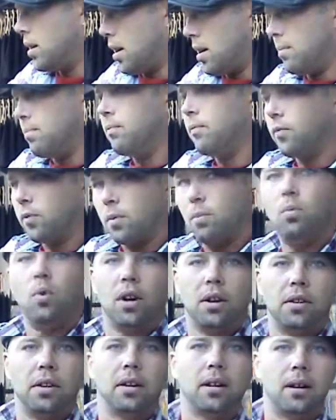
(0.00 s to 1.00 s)
come from
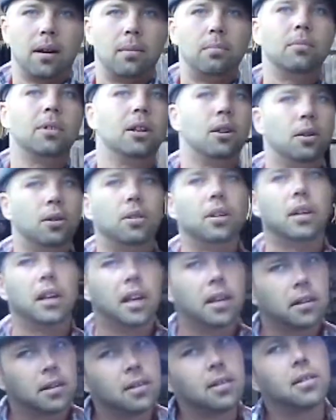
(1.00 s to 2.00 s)
where they come, you know, to
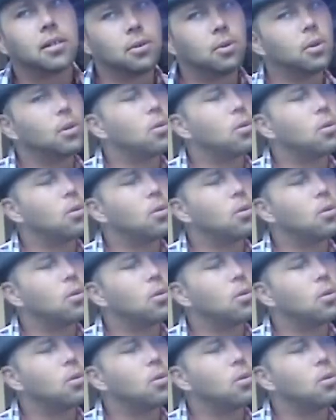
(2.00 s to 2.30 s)
get to